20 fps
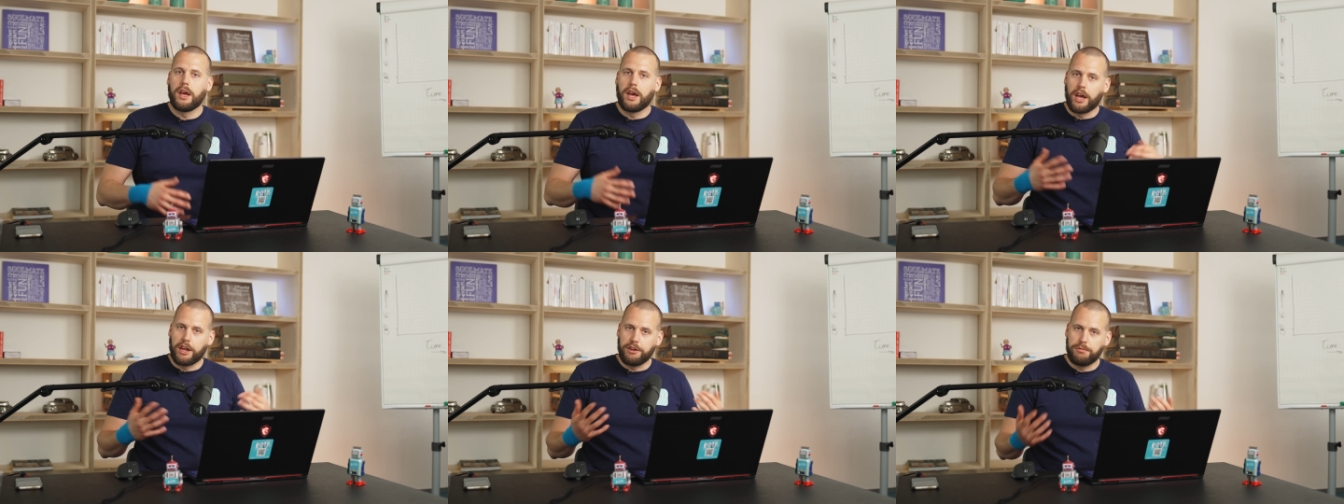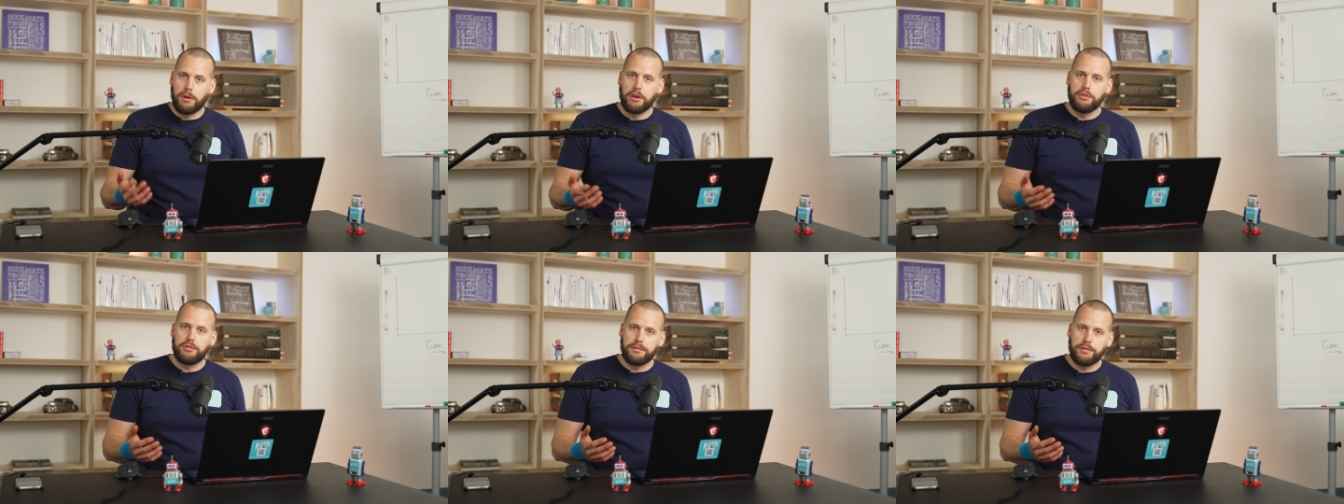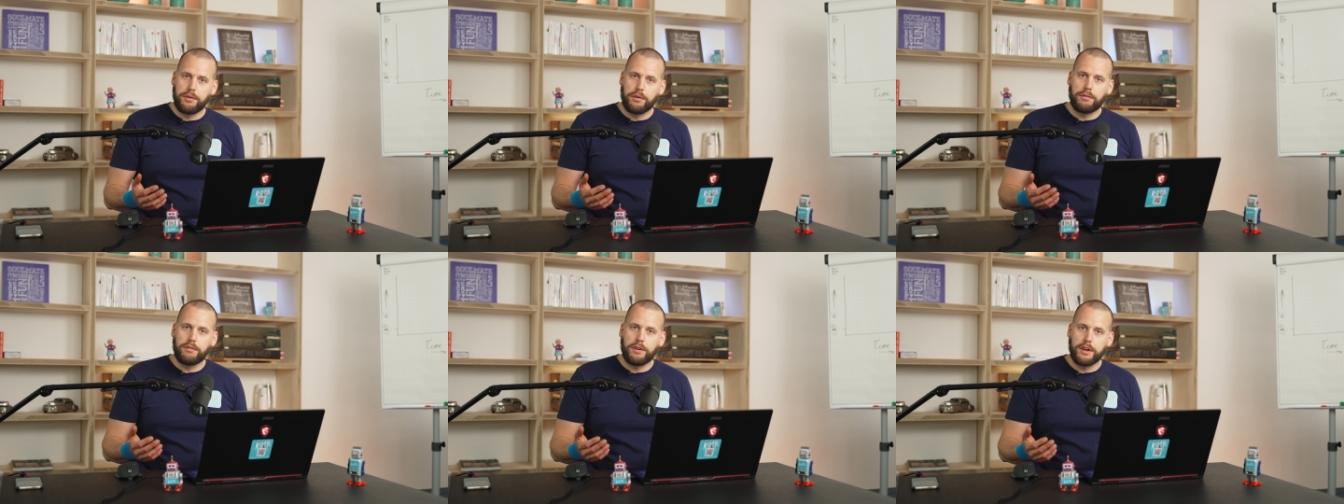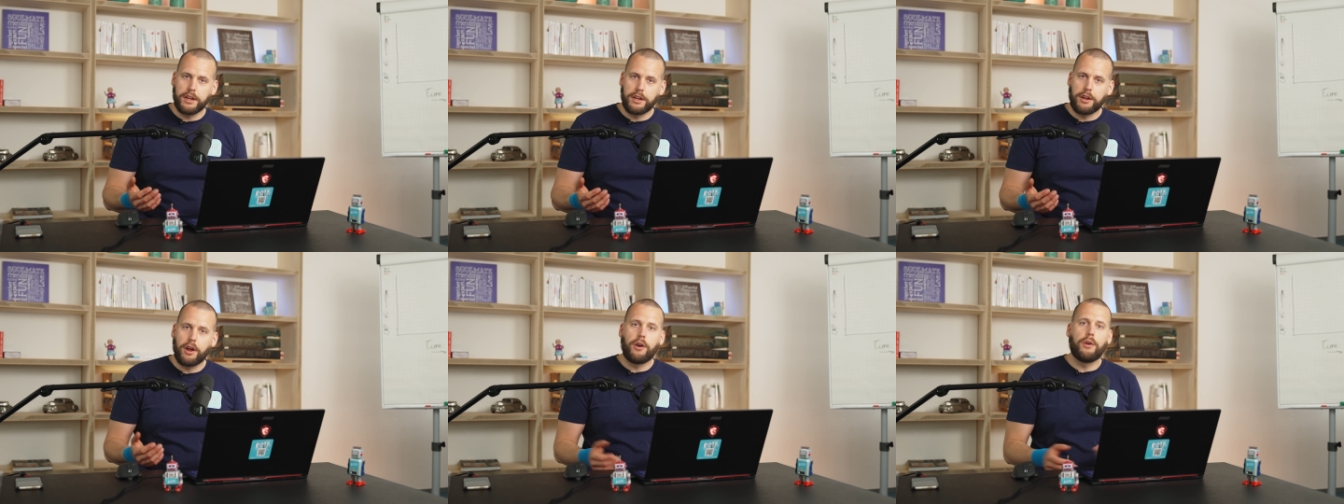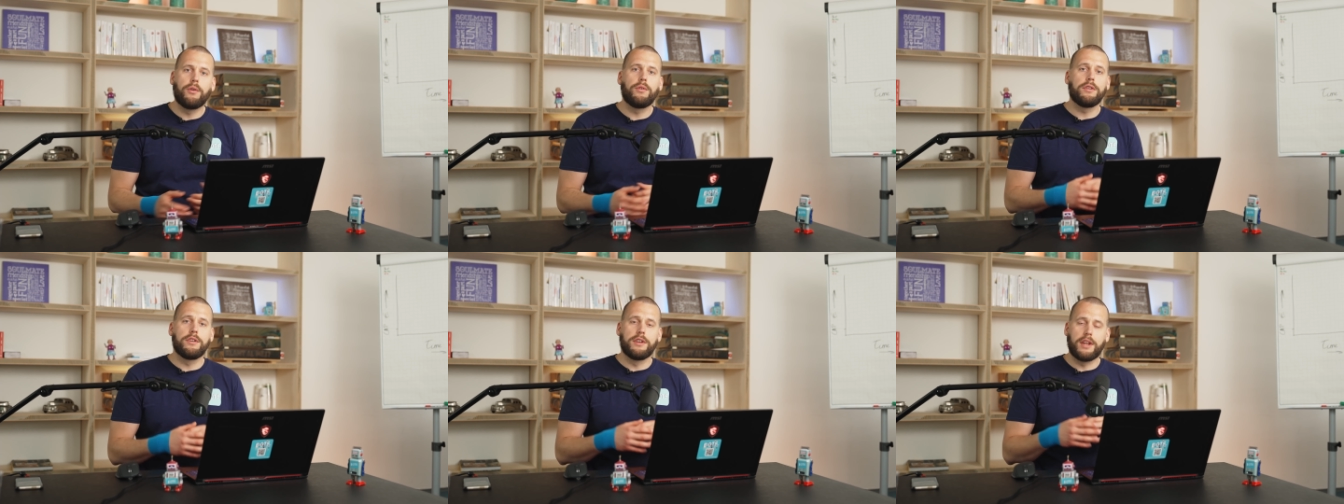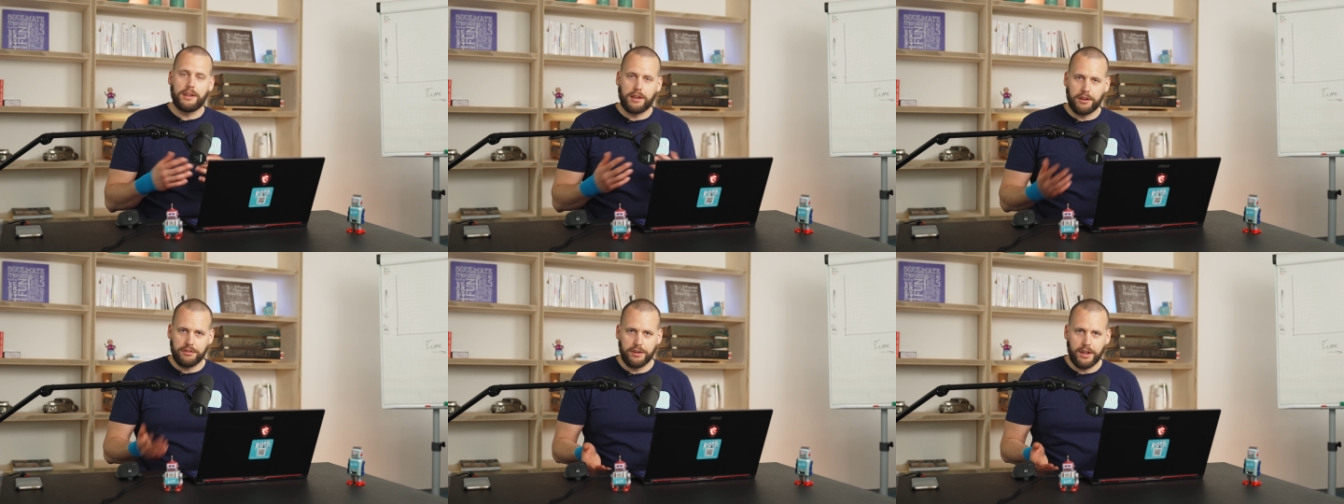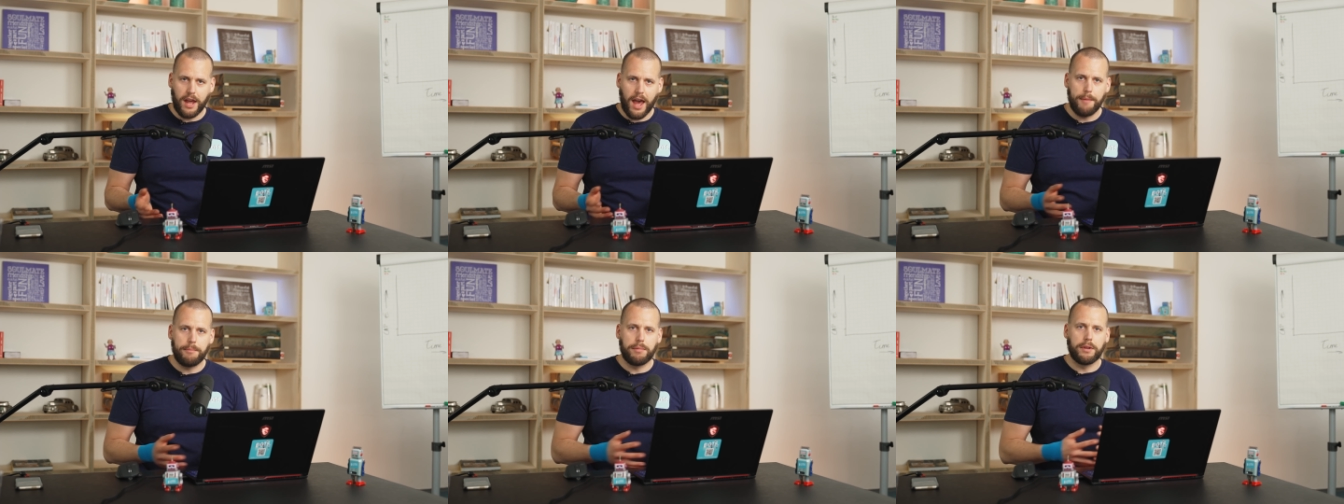as most of you already know, that doesn't
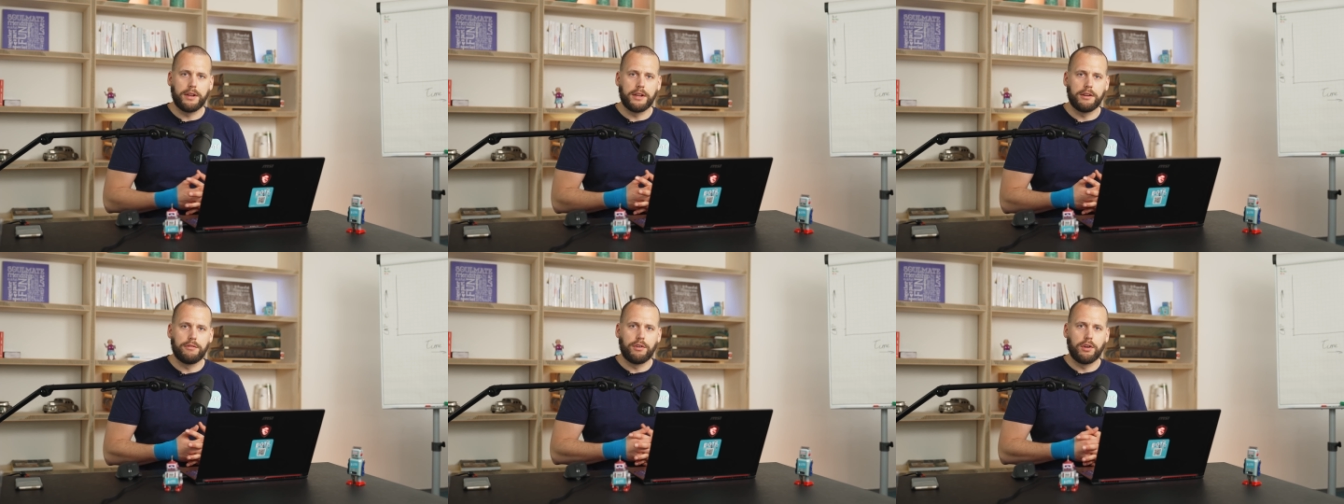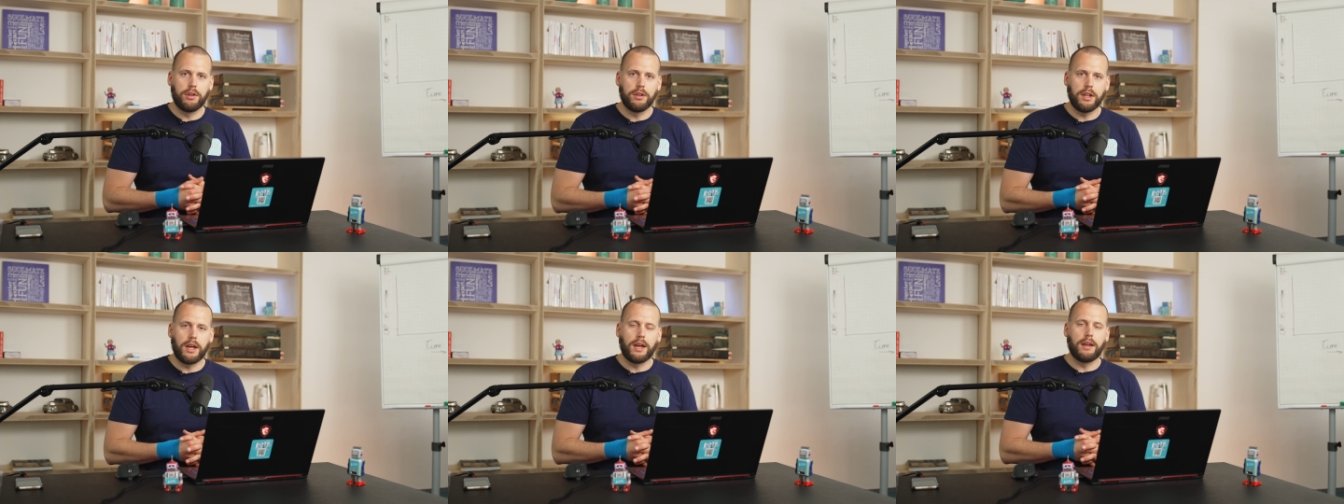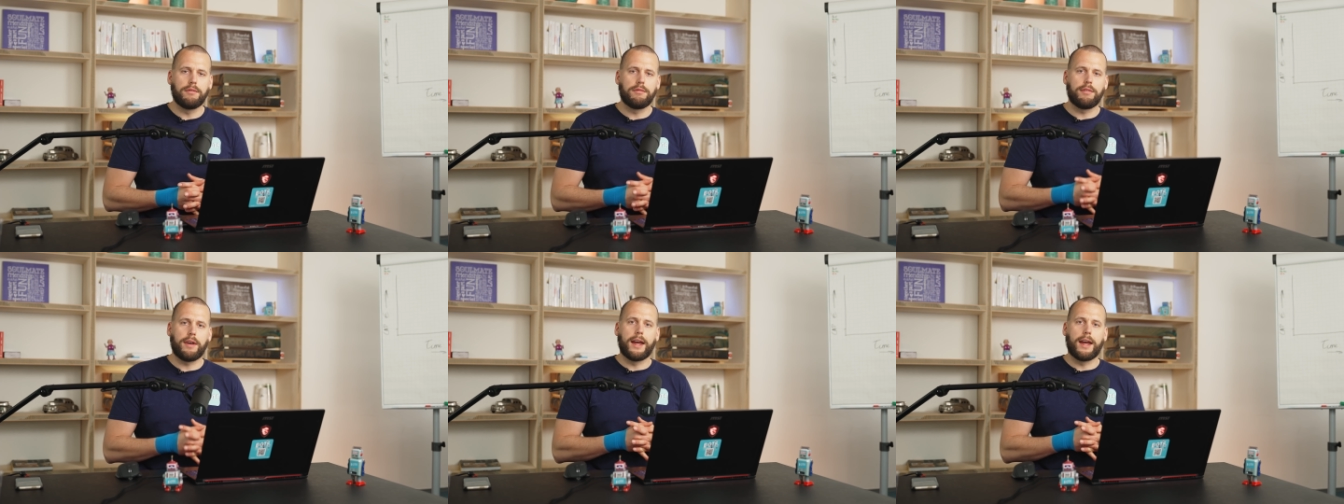happen in real life.